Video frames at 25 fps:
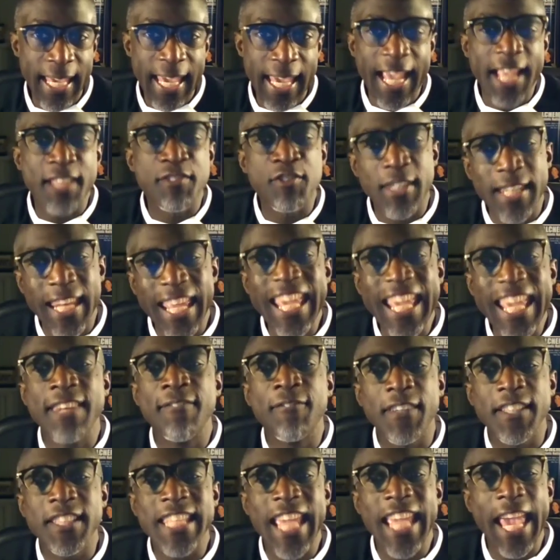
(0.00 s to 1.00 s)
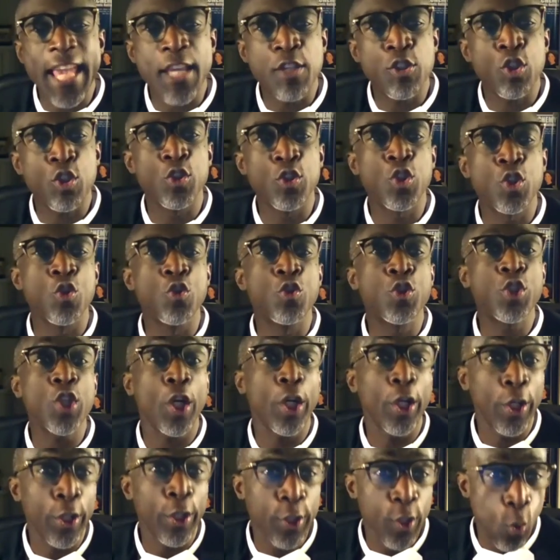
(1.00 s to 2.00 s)
It's an invitation to
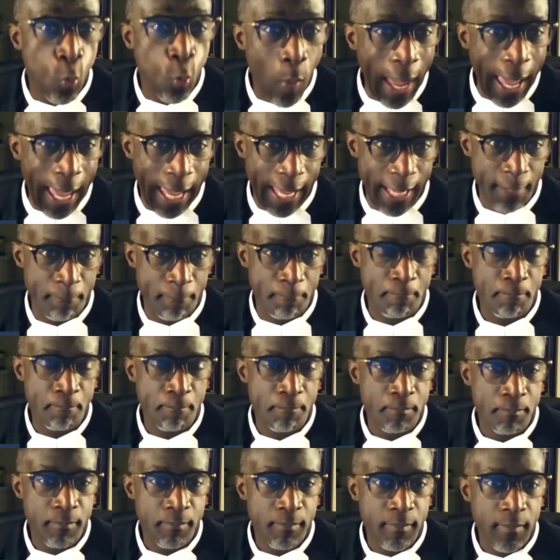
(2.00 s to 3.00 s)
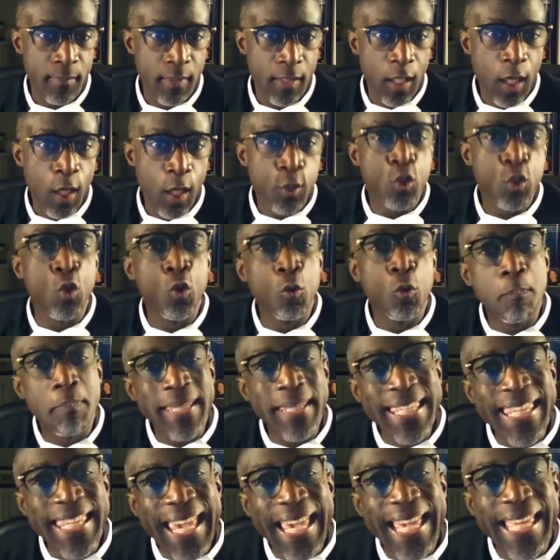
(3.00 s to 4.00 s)
turn away, to
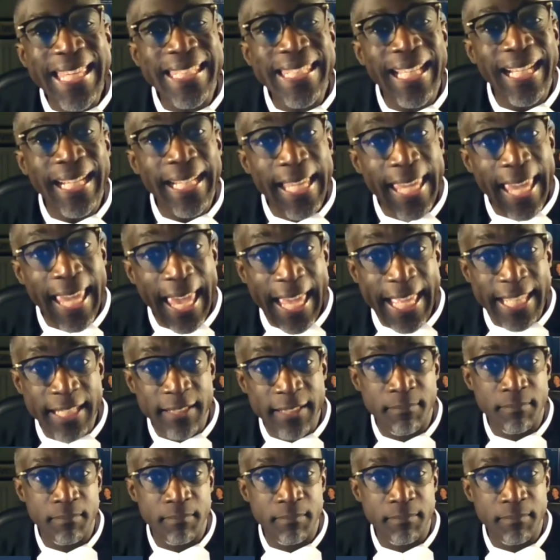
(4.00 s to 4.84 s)
begin again,